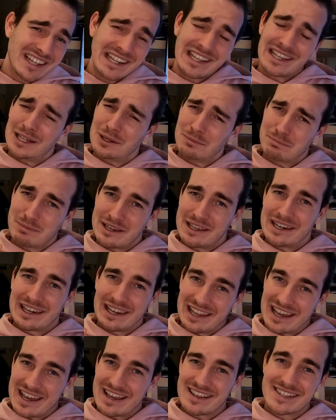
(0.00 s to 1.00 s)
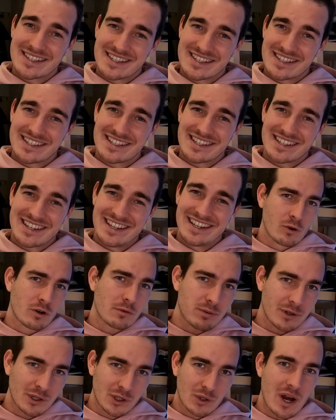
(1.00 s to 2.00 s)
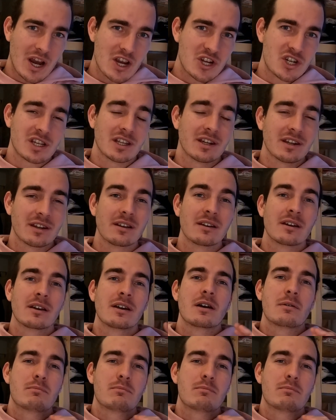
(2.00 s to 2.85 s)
a little bit less. For progression,